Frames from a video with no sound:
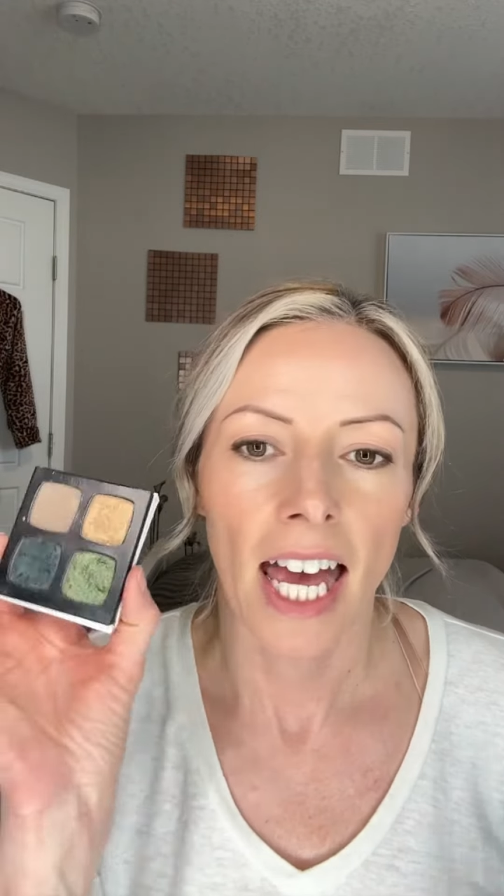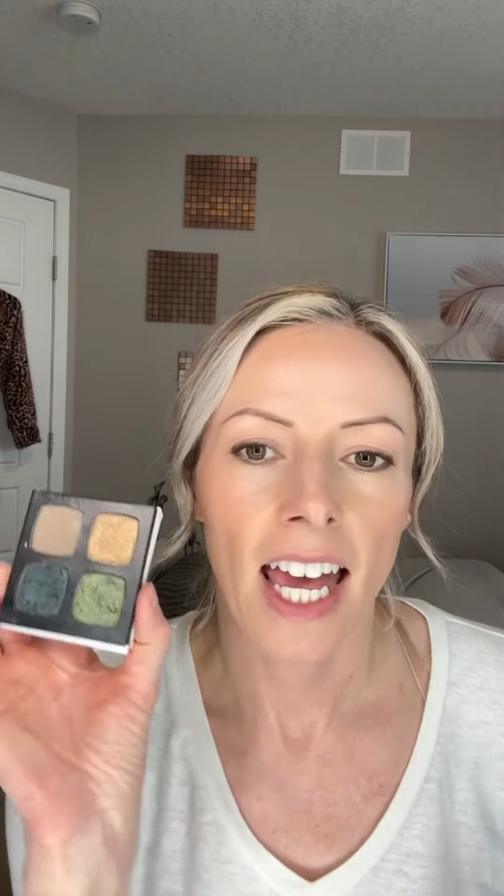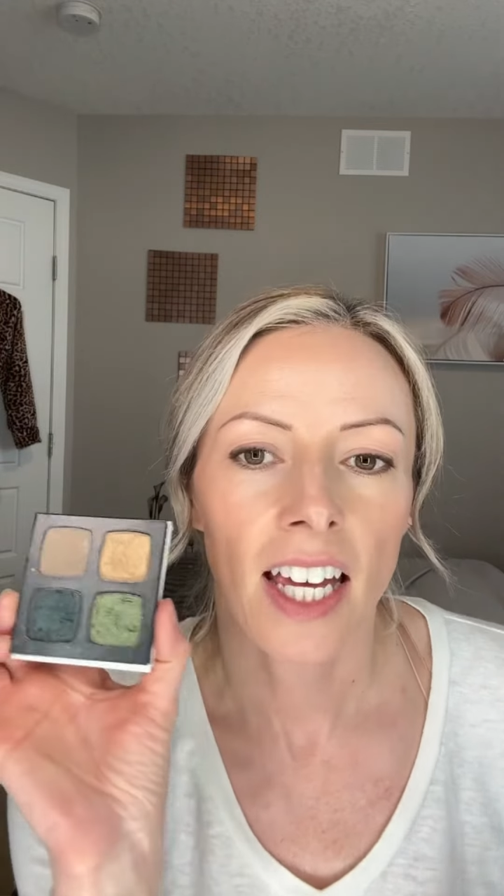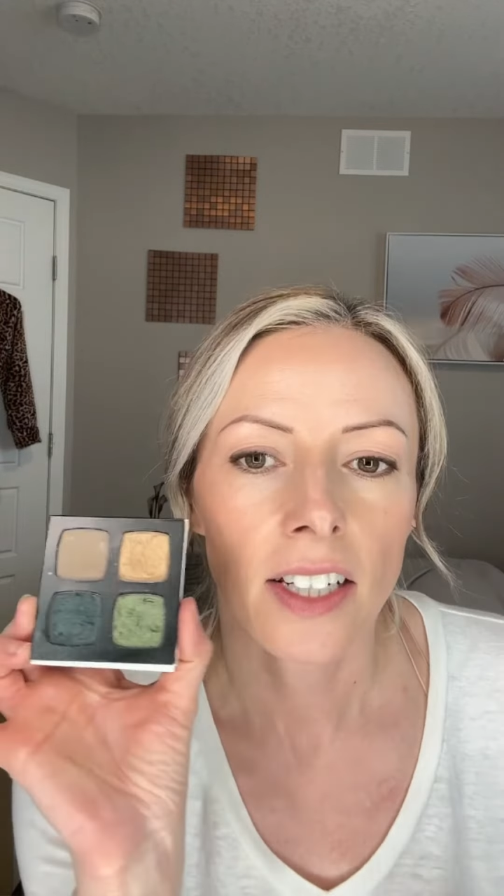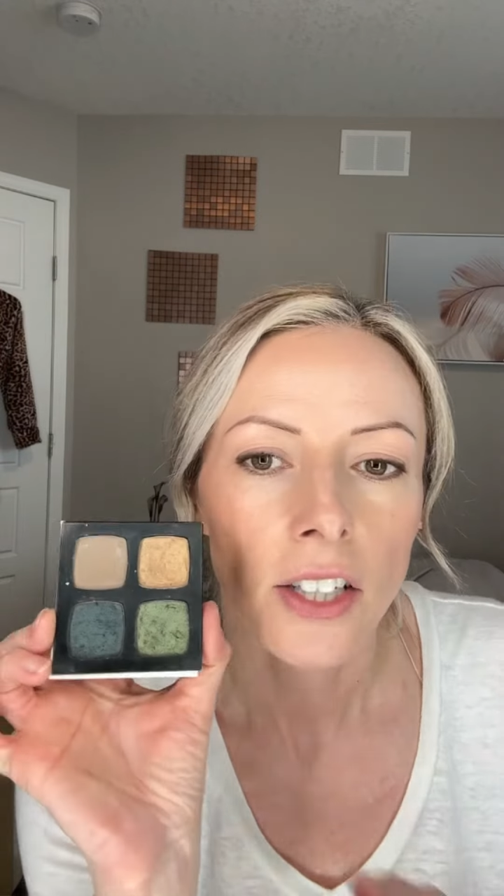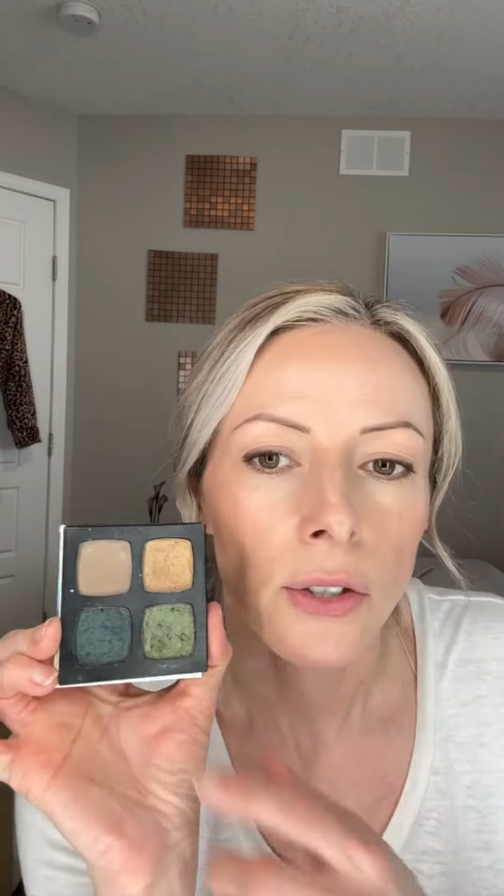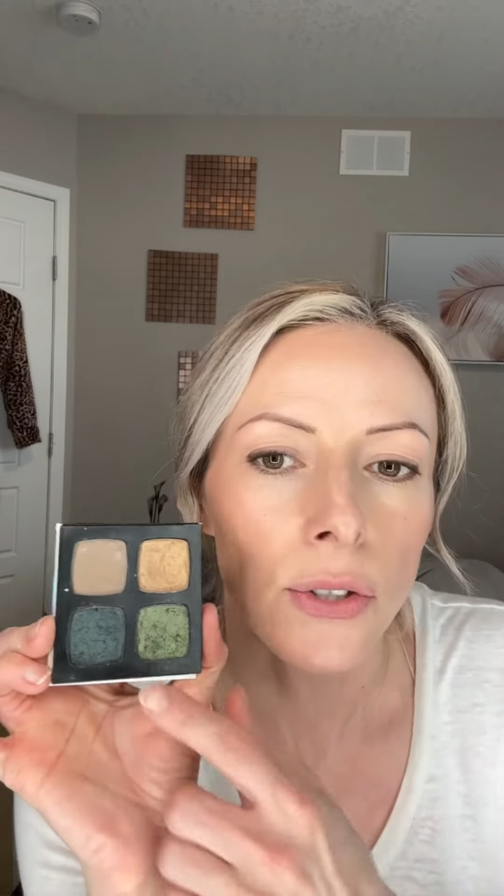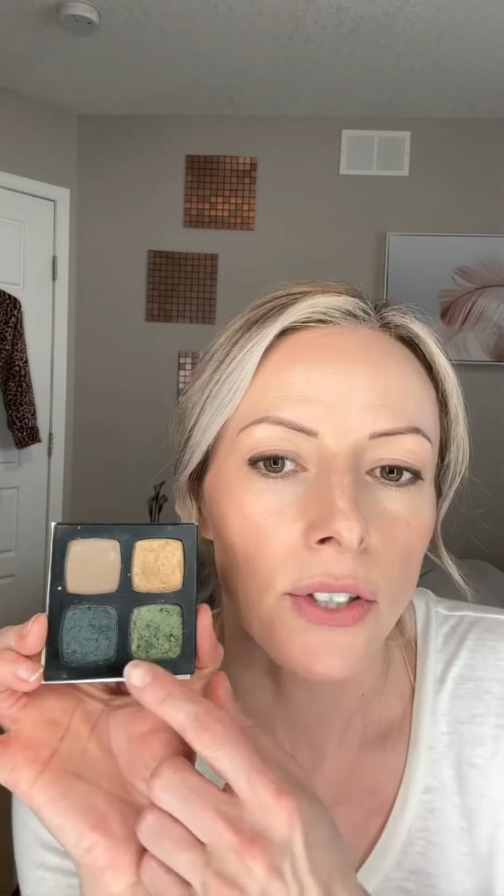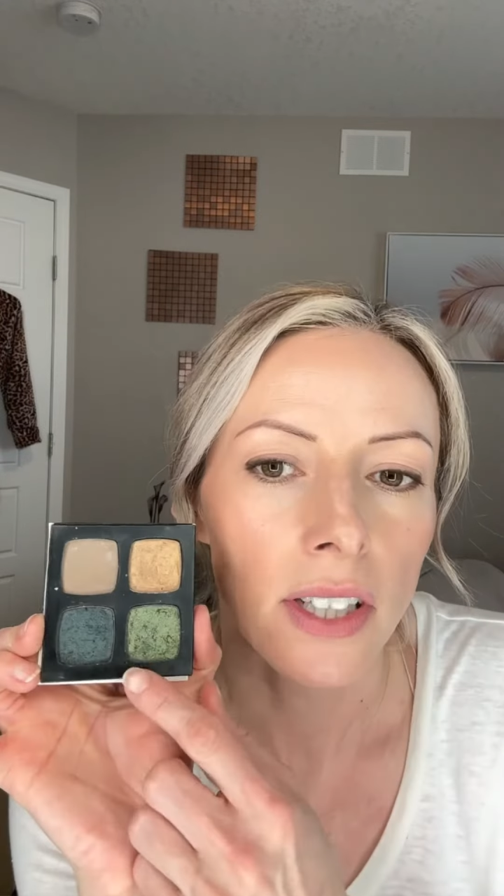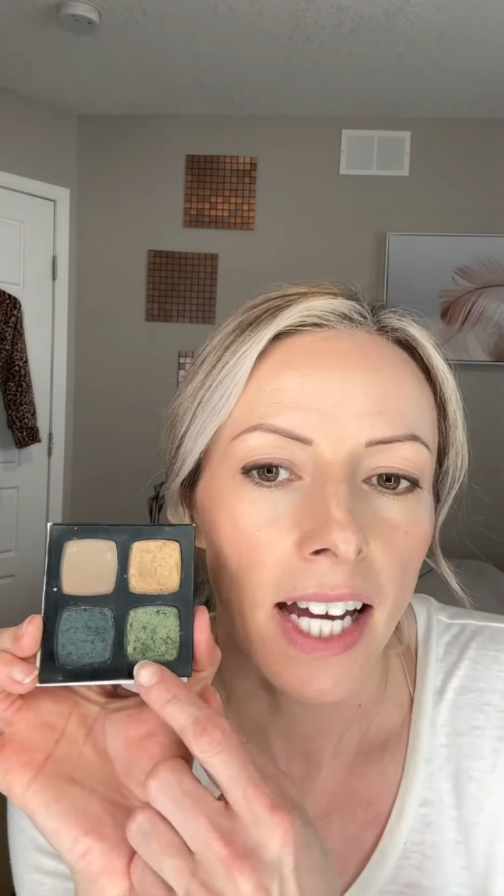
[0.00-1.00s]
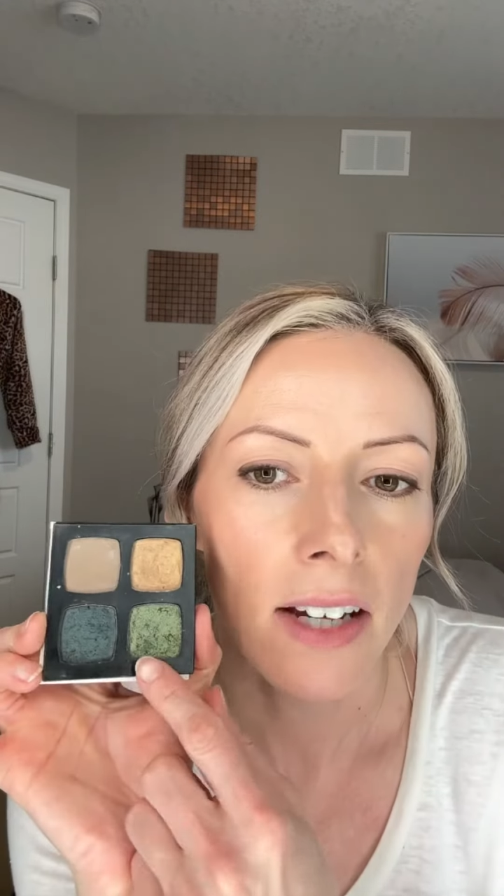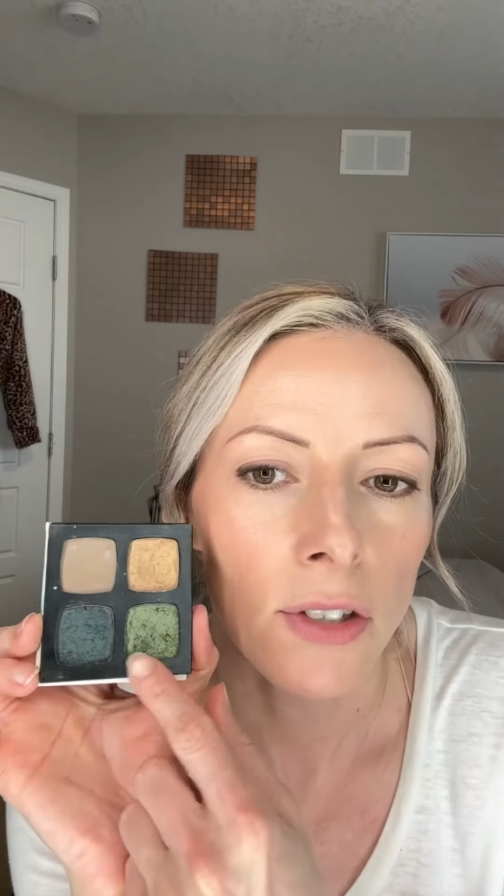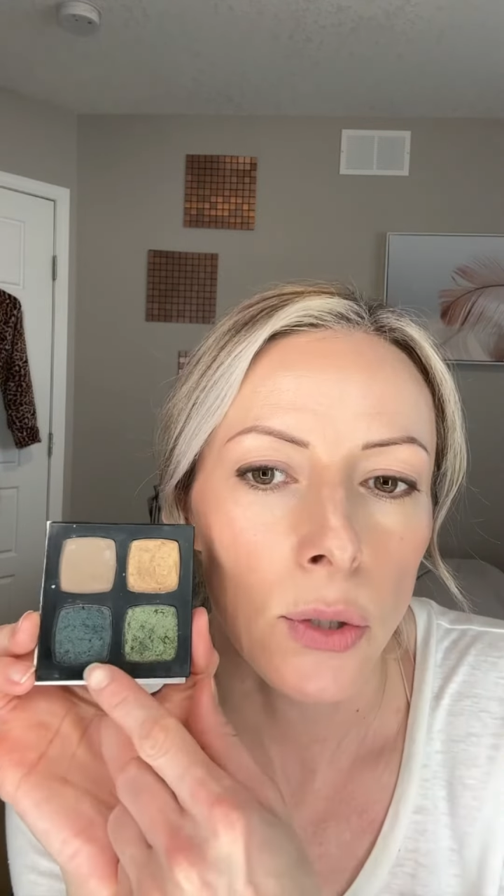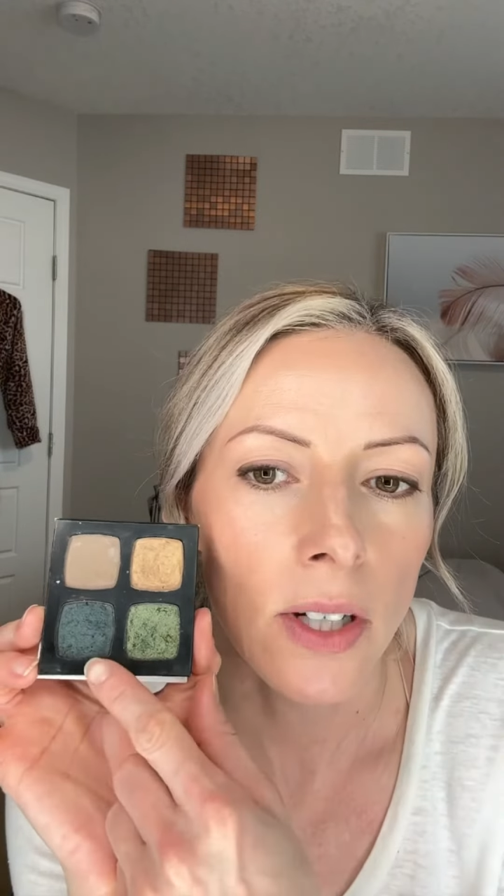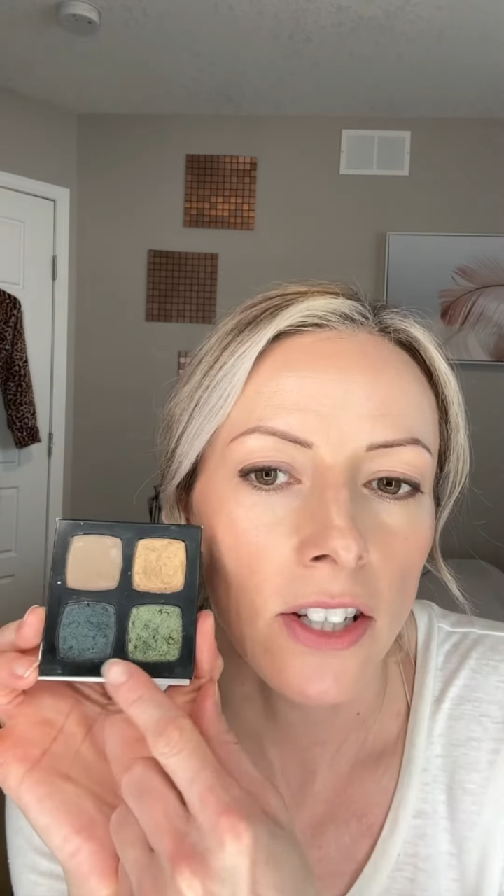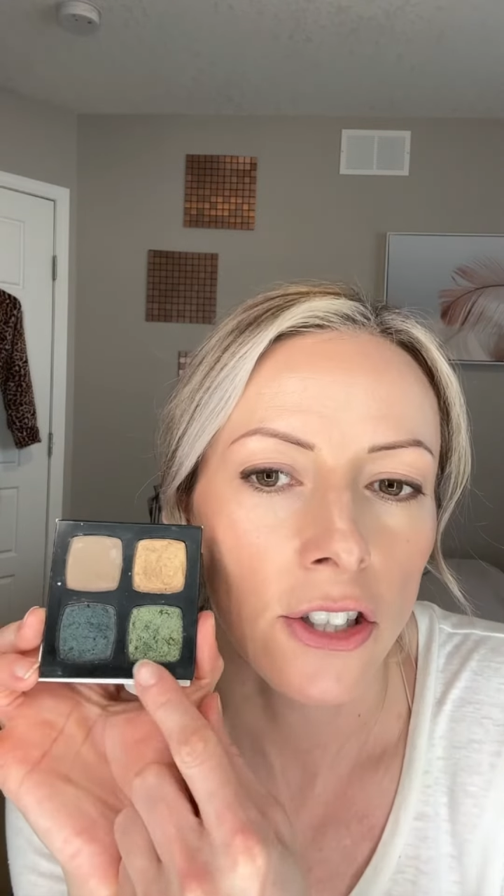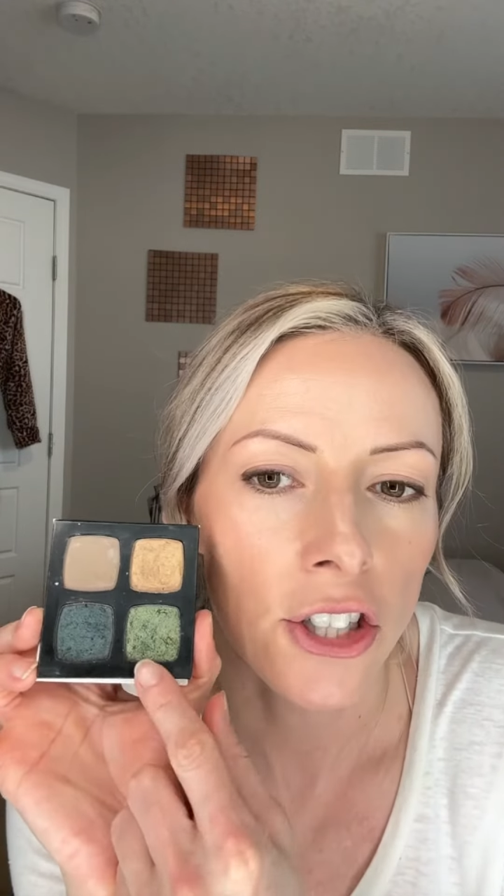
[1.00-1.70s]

And you still have two other